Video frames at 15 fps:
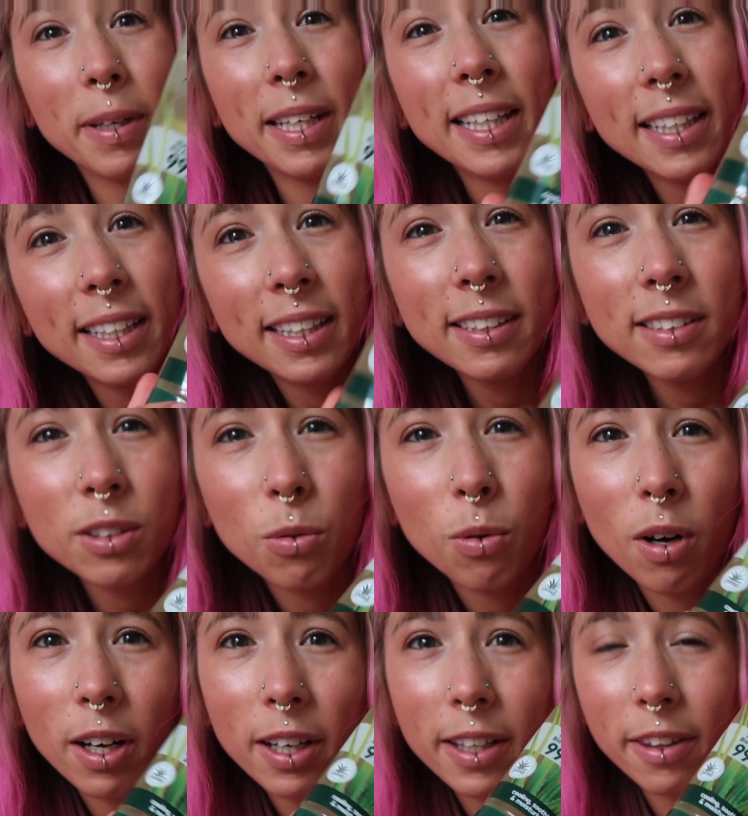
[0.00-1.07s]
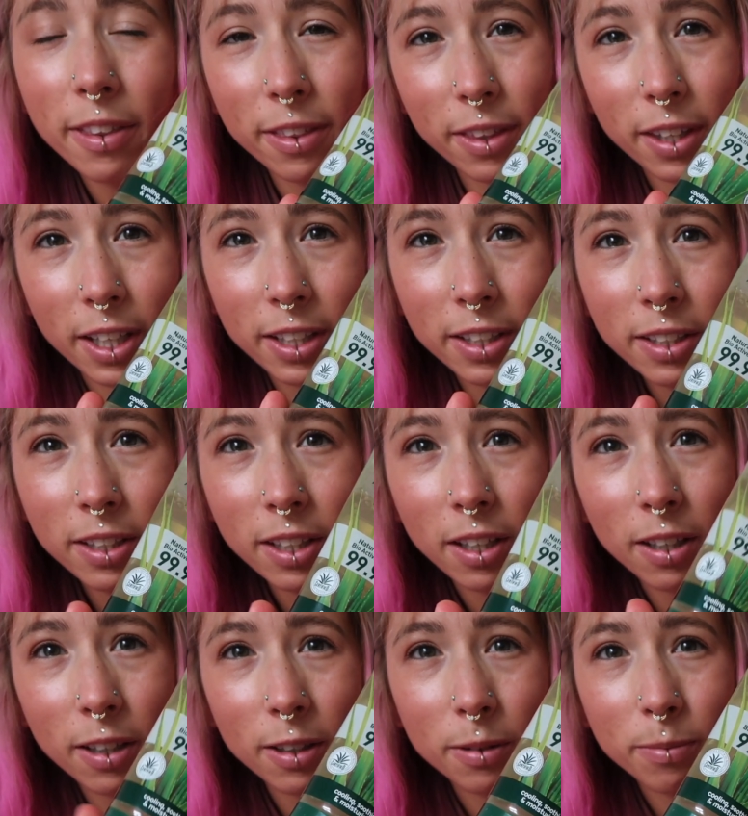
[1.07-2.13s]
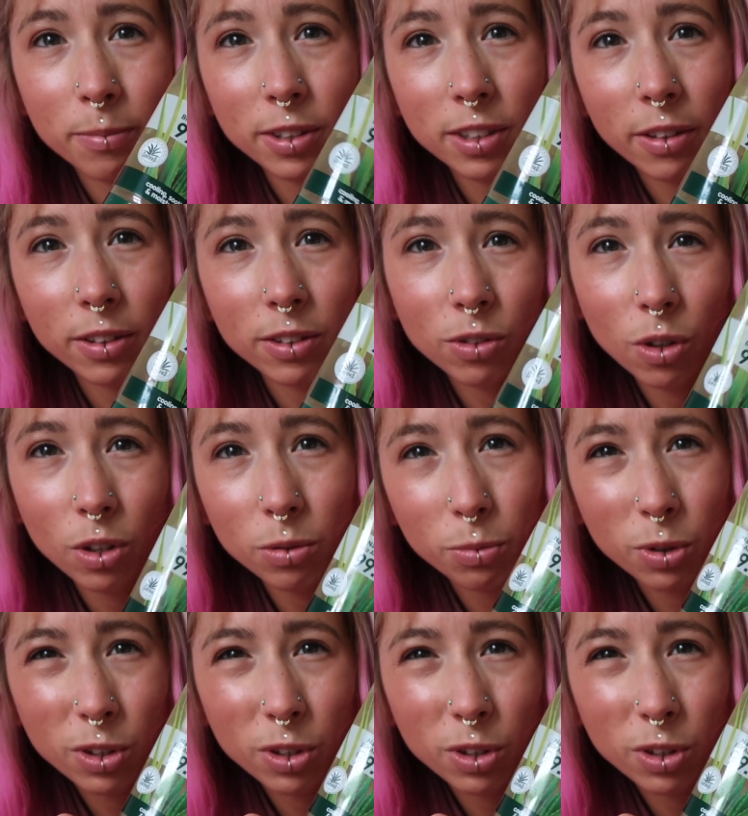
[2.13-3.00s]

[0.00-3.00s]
It is quite thin, so it's not as